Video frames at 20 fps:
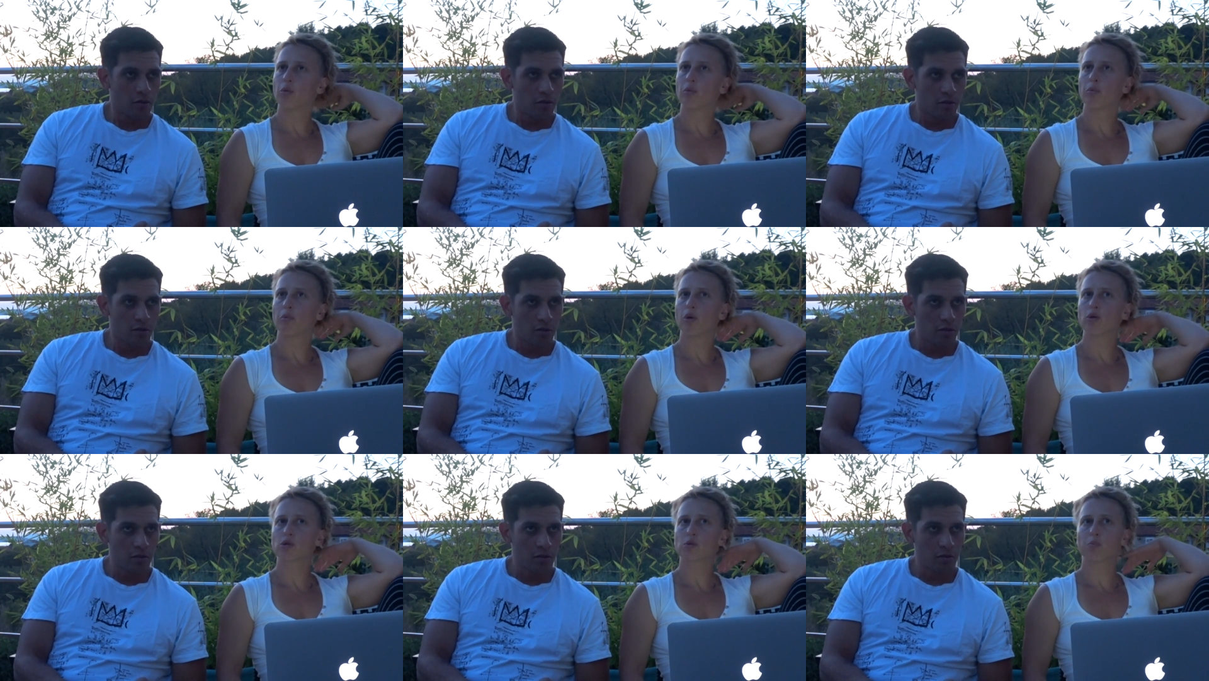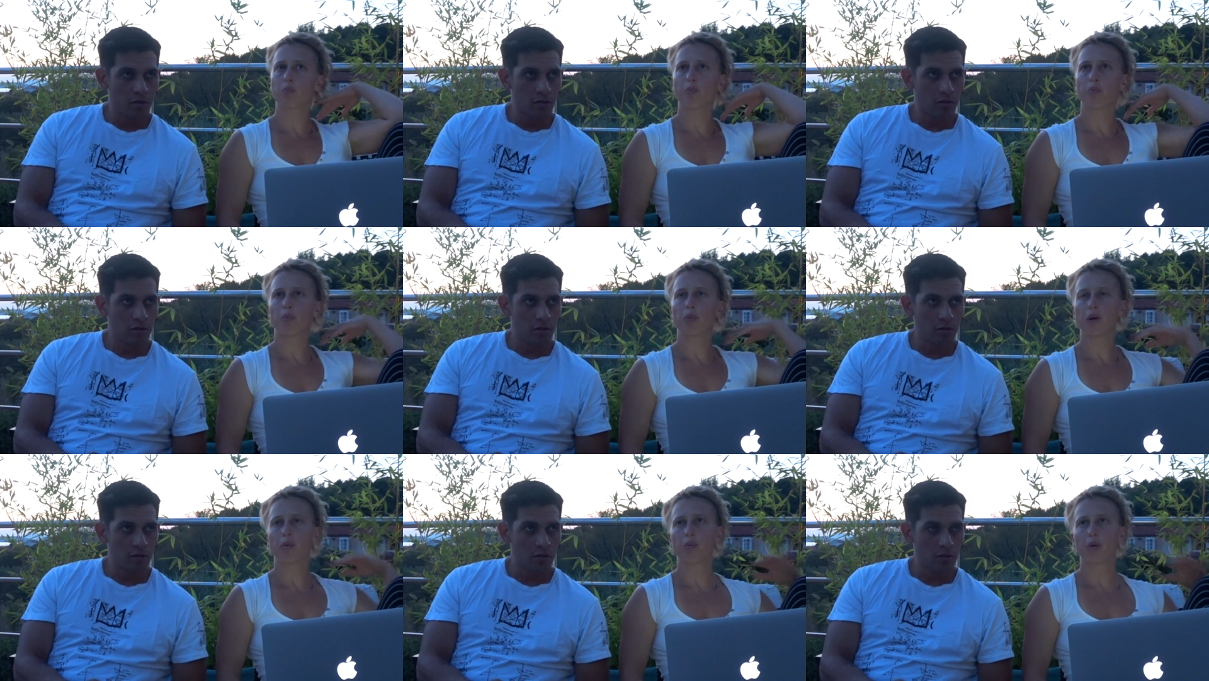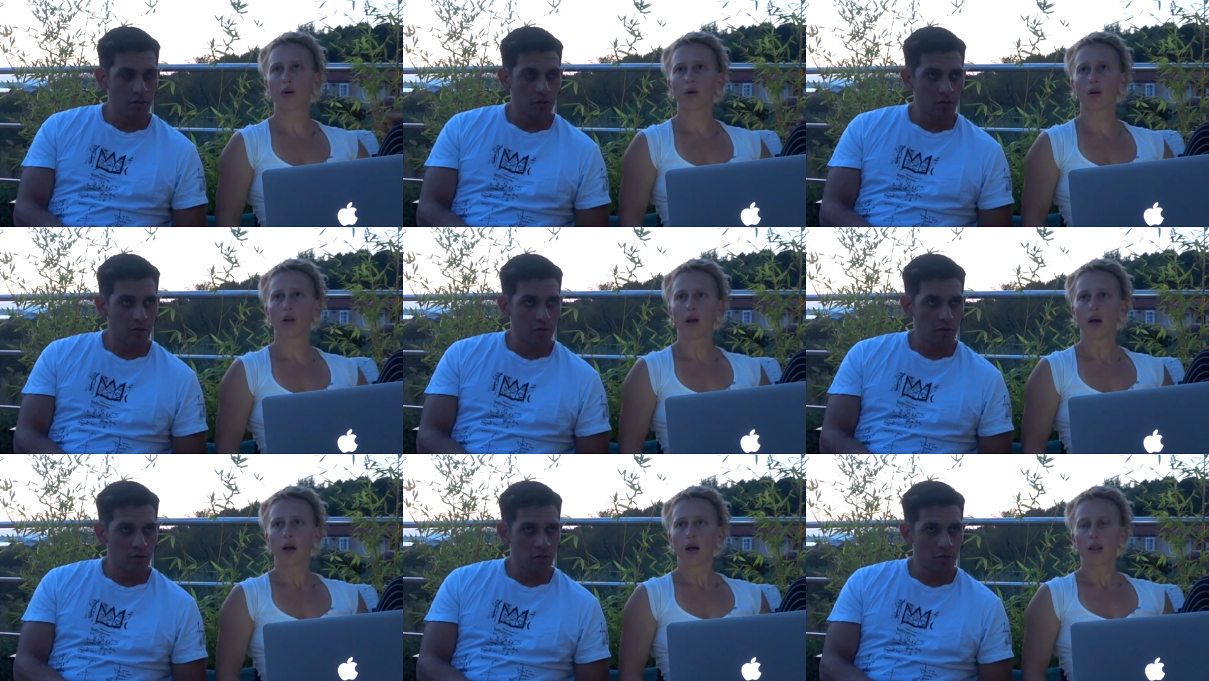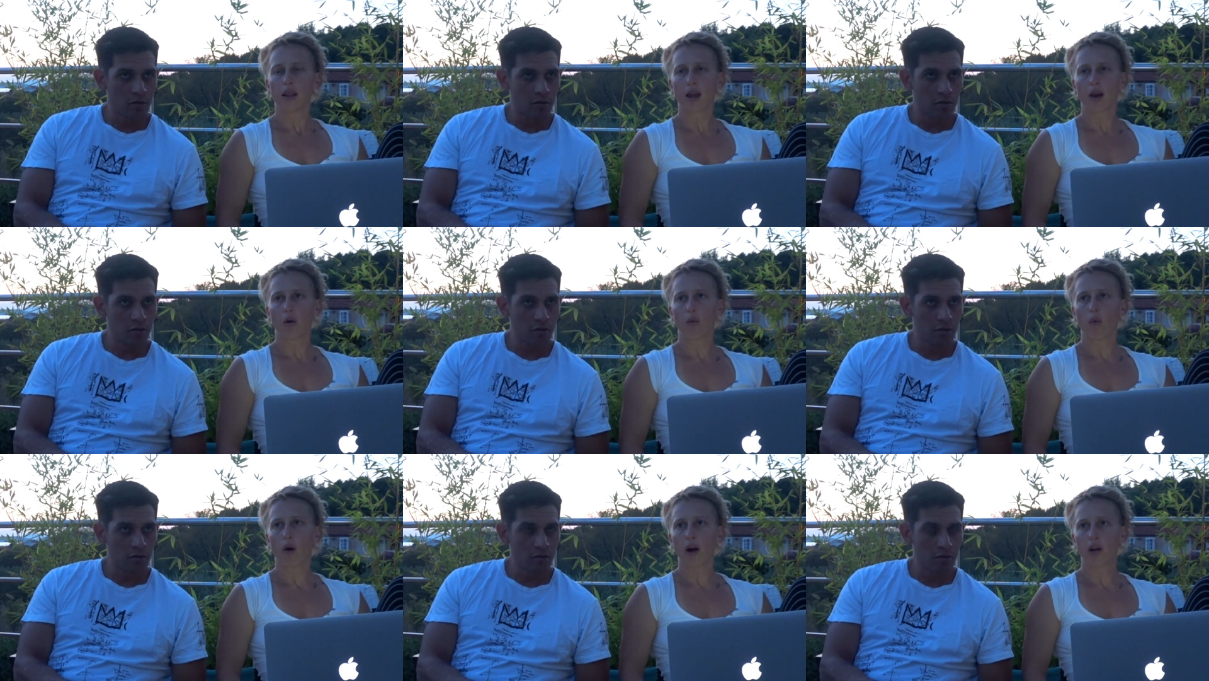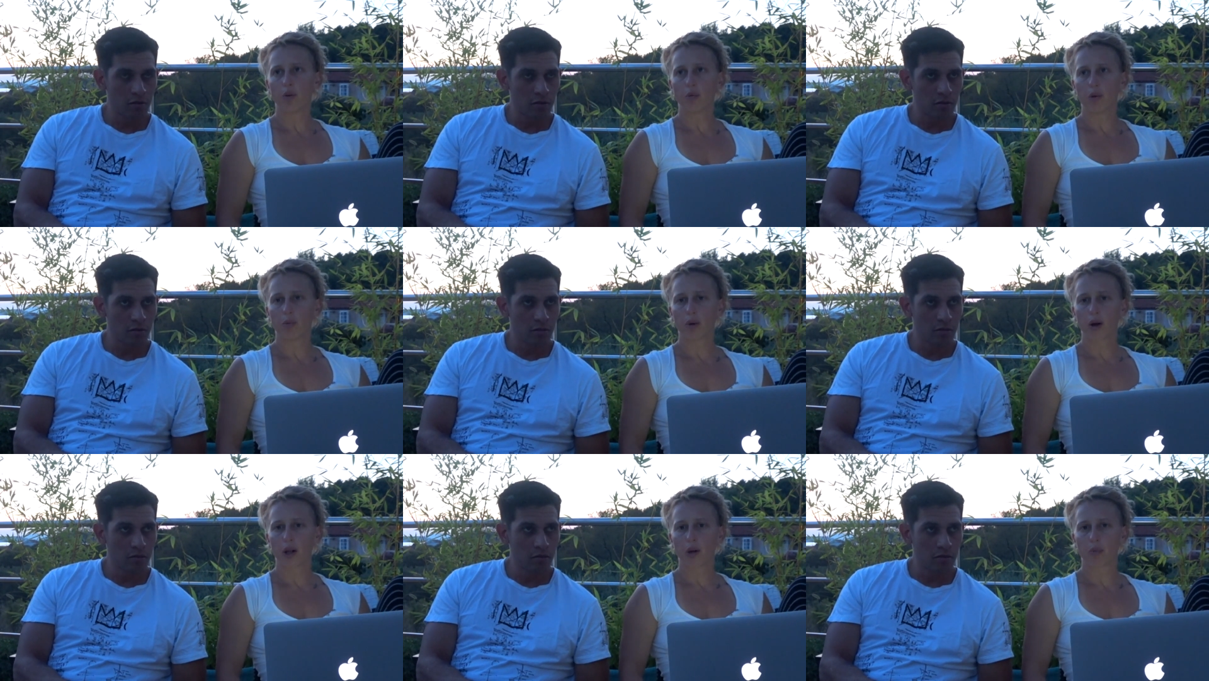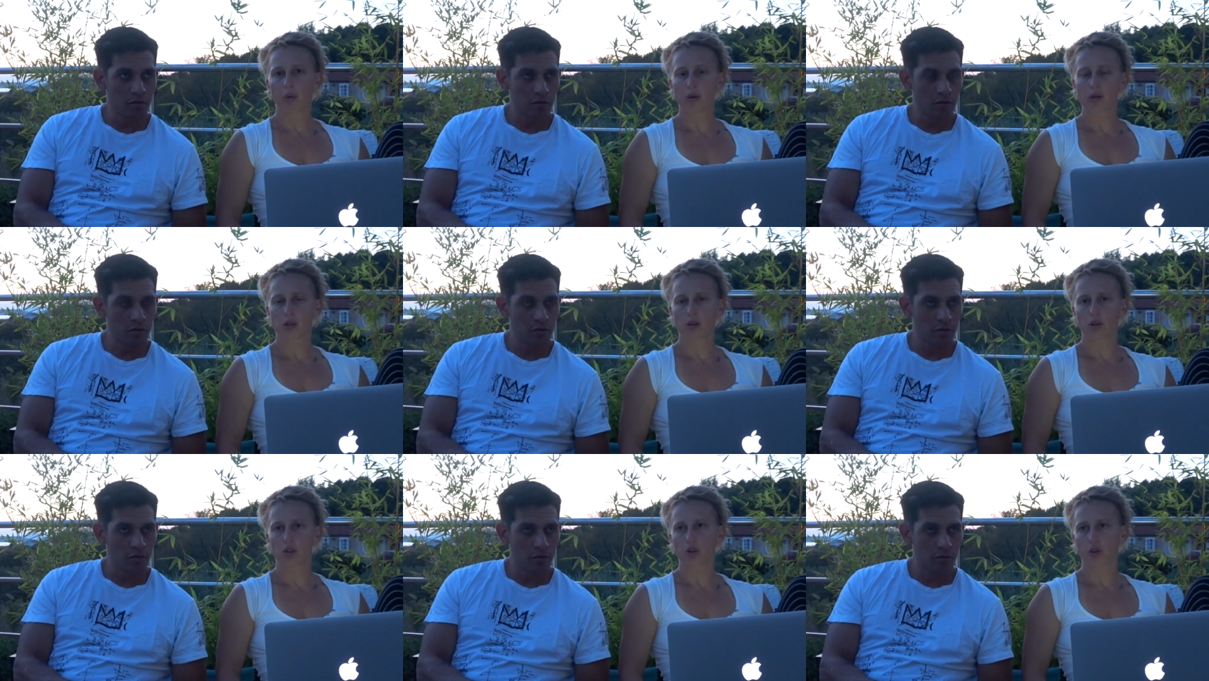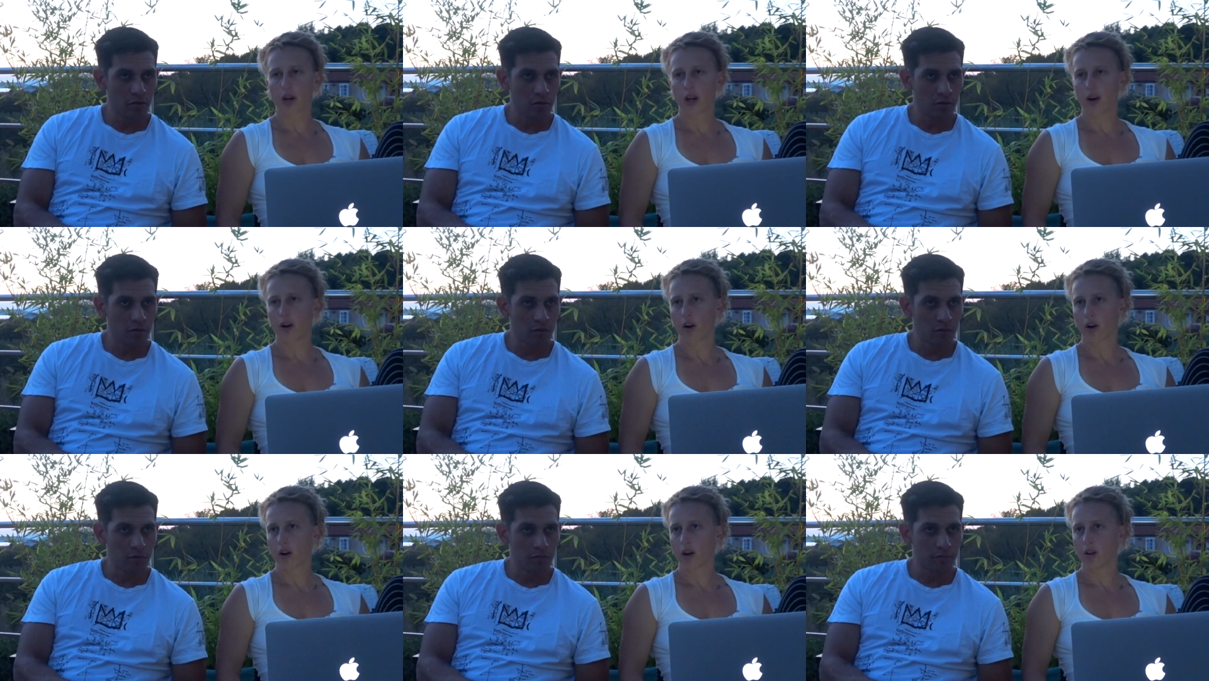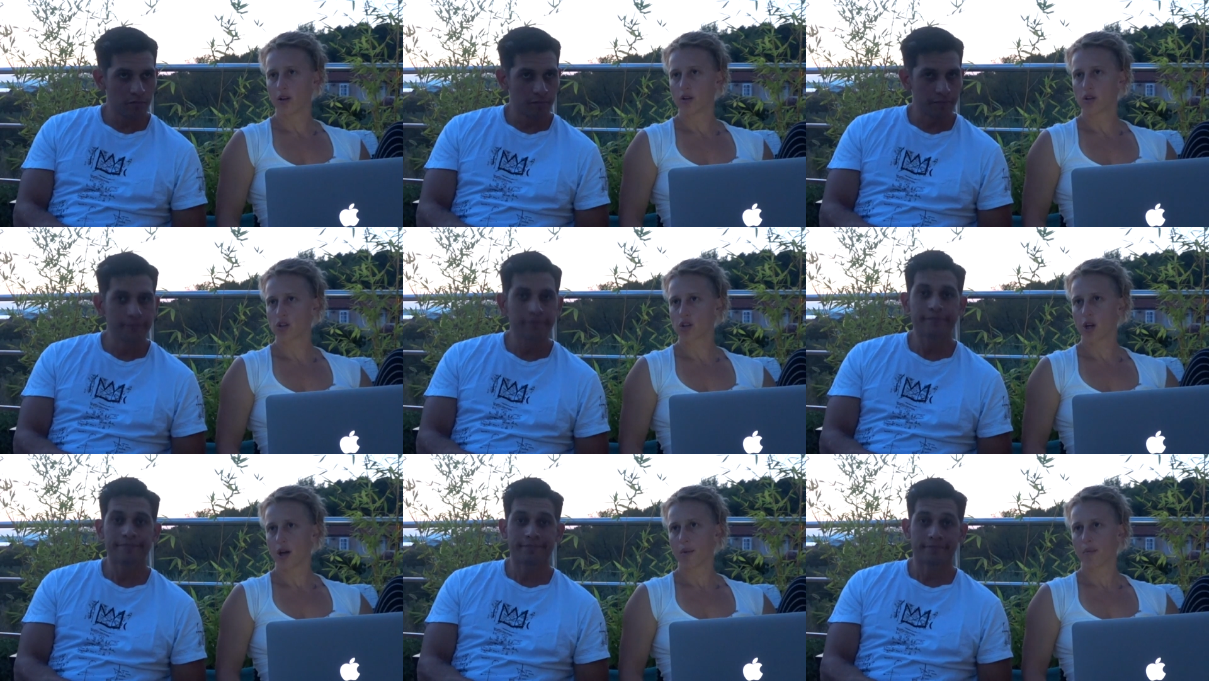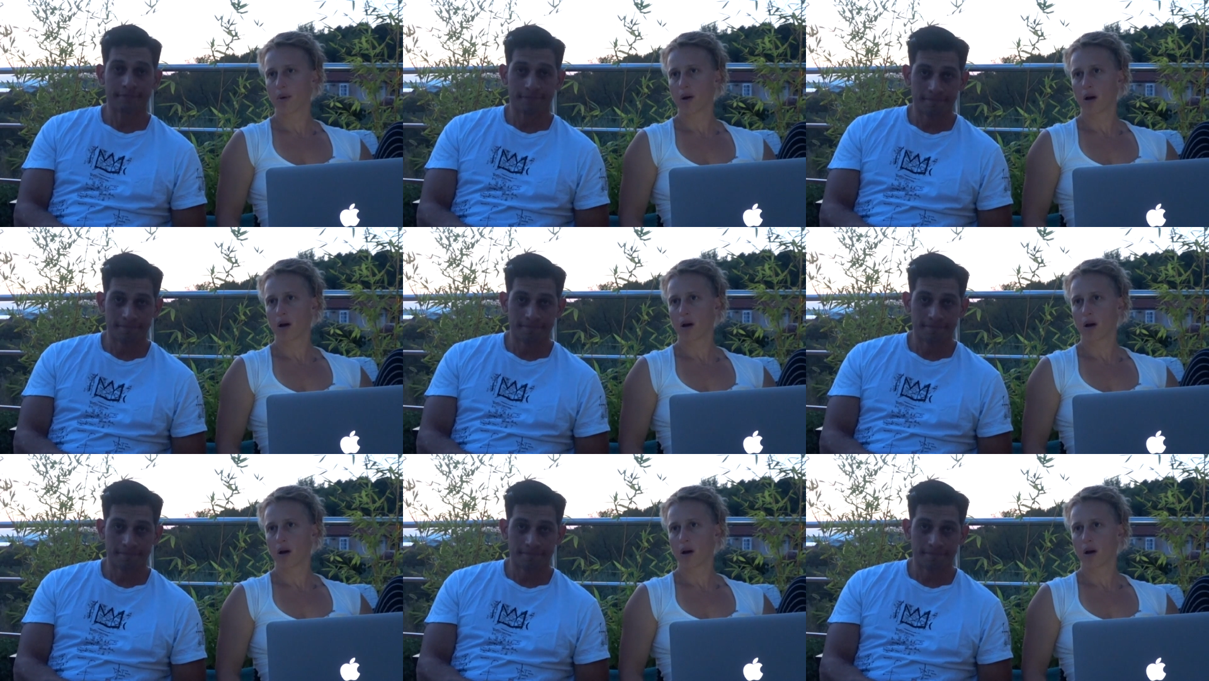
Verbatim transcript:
Speaker 1: most people like why do people get a personal trainer in the gym